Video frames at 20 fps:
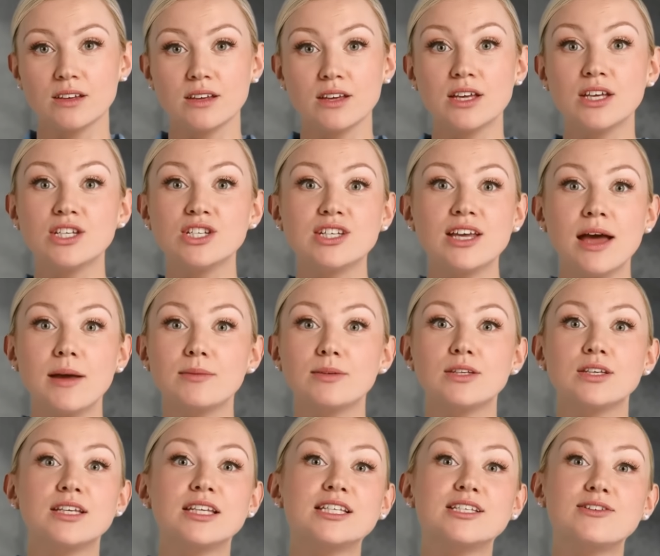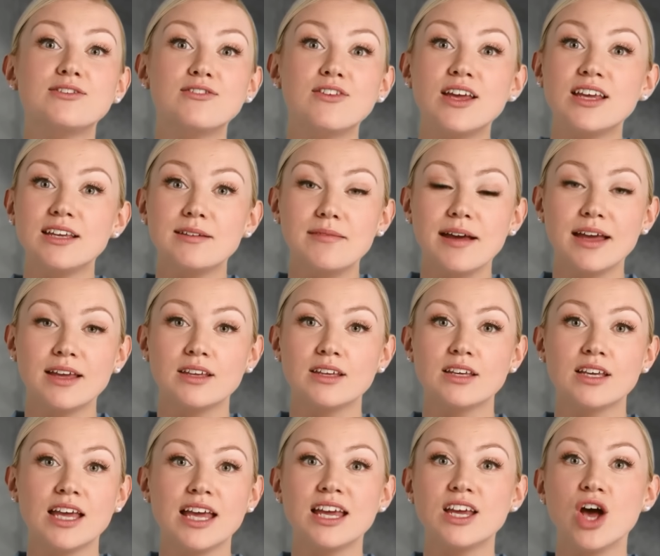This chapter is
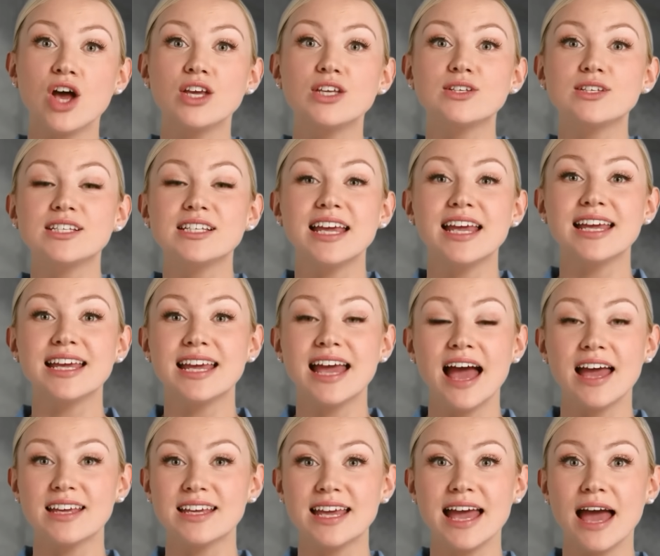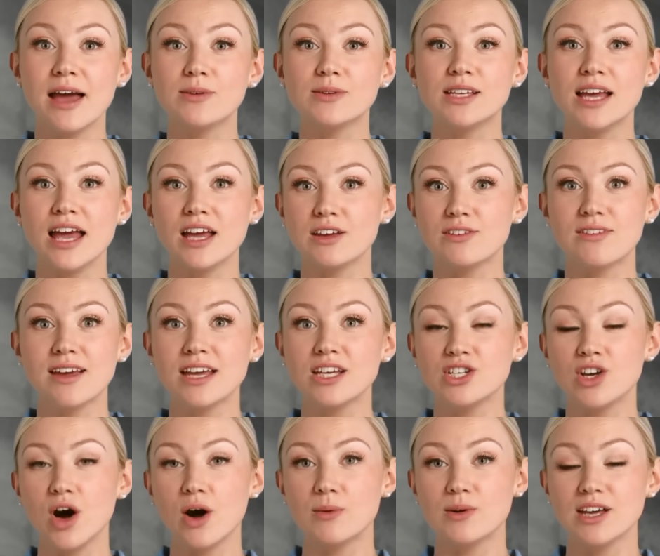fundamental in understanding how to count and arrange
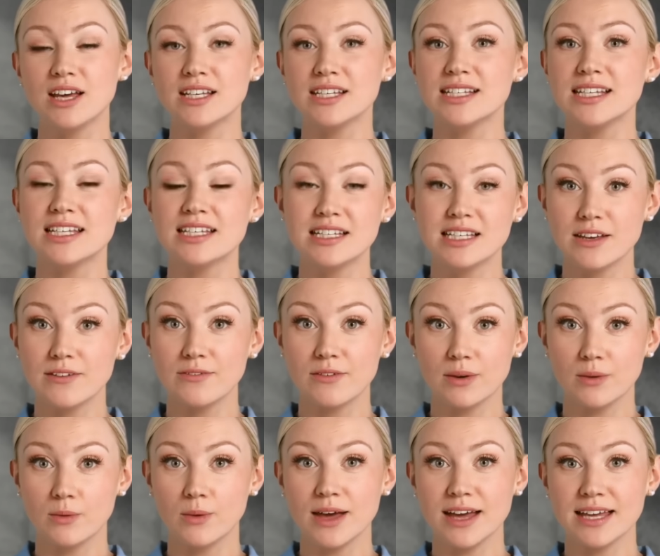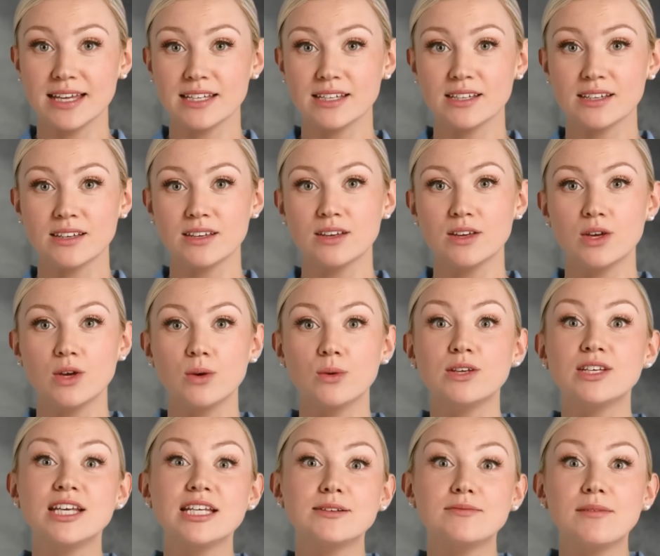objects in different ways, which
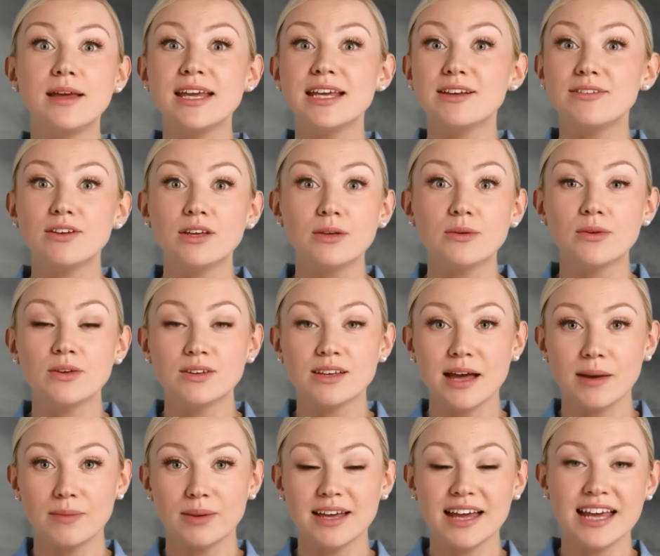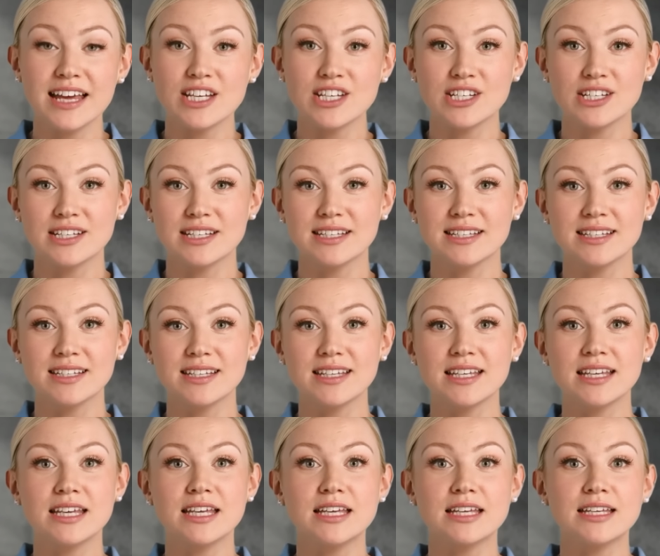has many real-world applications.
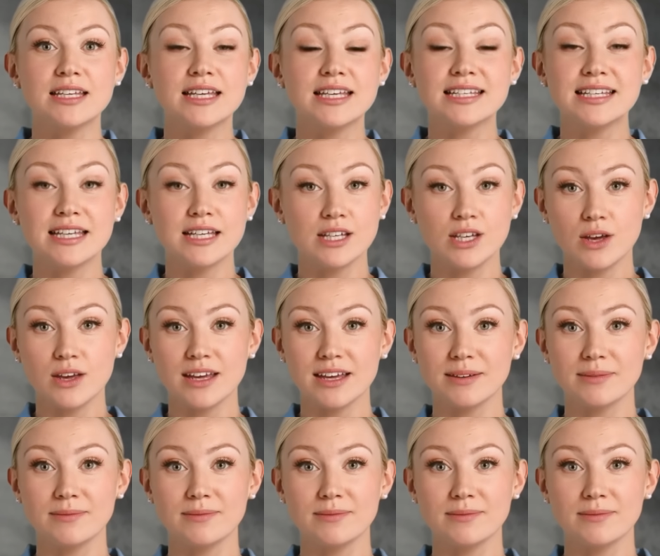Let's get started.